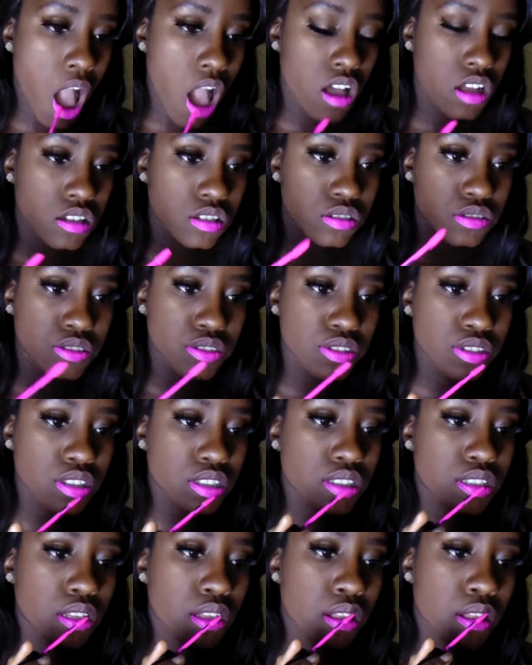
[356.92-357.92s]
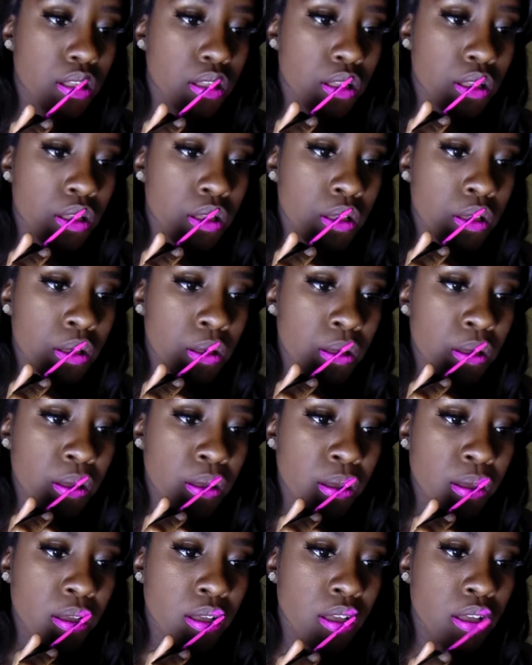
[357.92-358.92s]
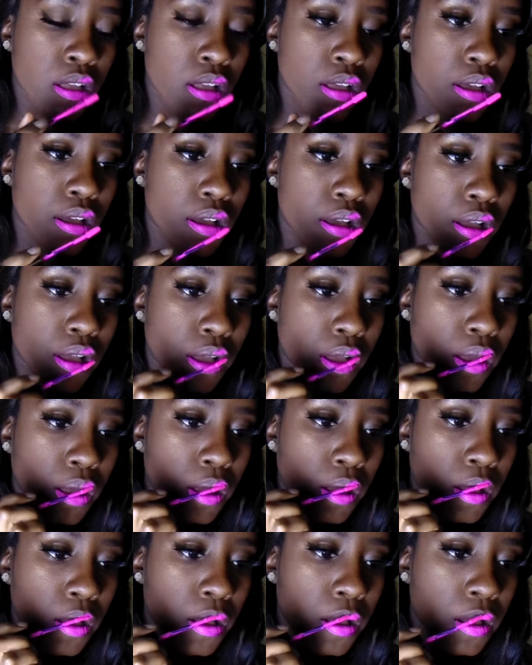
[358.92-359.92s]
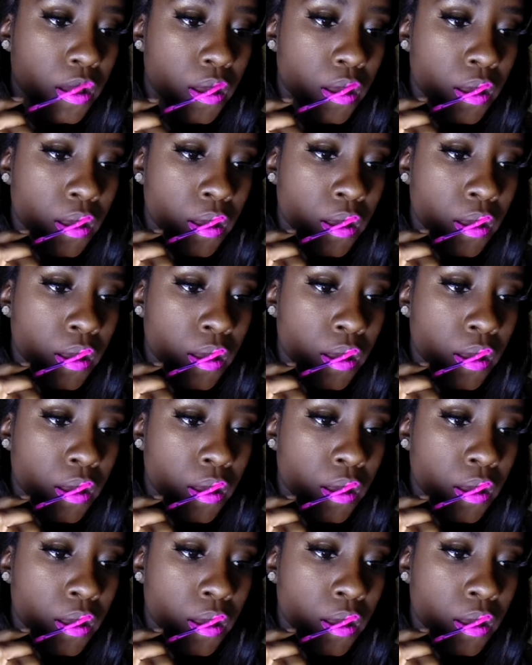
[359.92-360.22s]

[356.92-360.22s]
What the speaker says: Nothing is said.